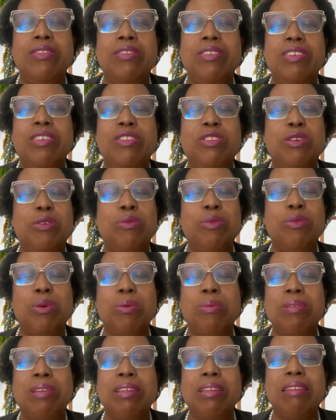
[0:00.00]
she's
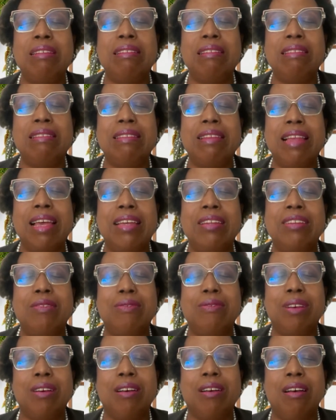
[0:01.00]
surrounded in this light
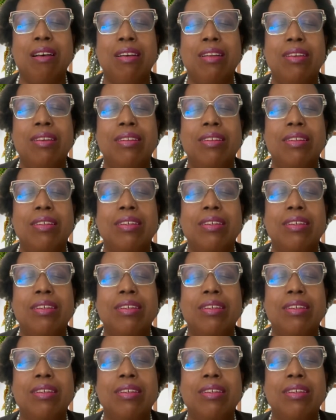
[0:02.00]
of God.